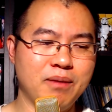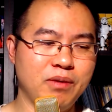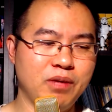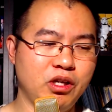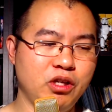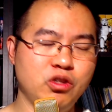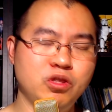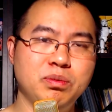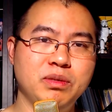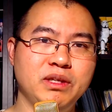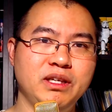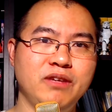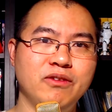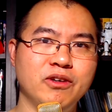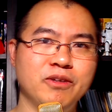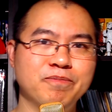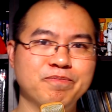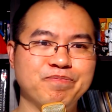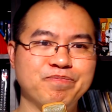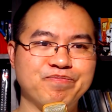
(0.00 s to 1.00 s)
I'm a huge
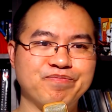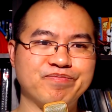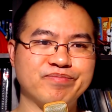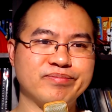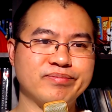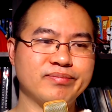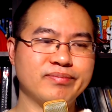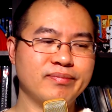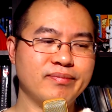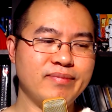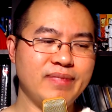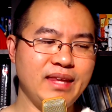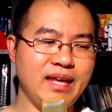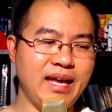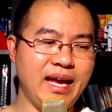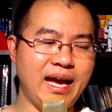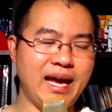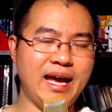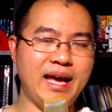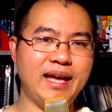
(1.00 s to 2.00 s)
believer
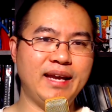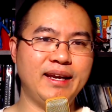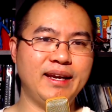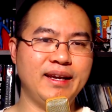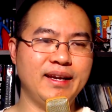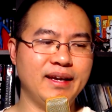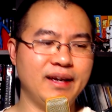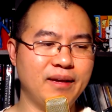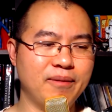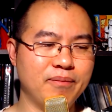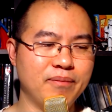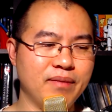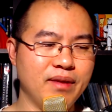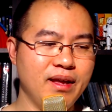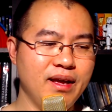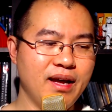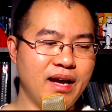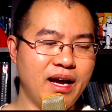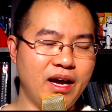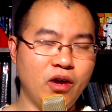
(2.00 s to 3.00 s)
and
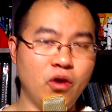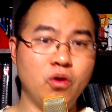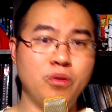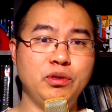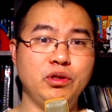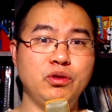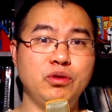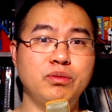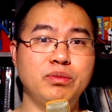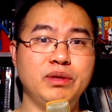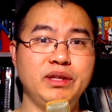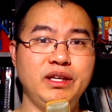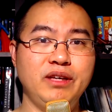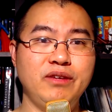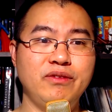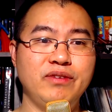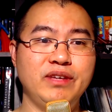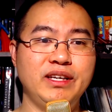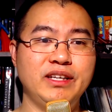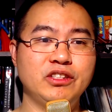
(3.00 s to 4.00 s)
um, I hope you
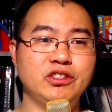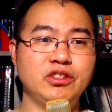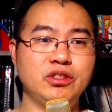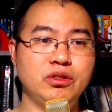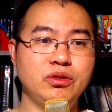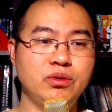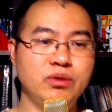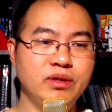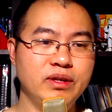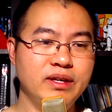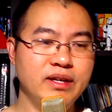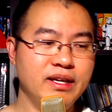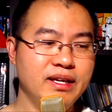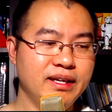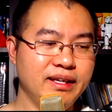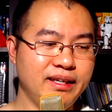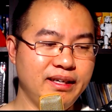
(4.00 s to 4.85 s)
believe in it too.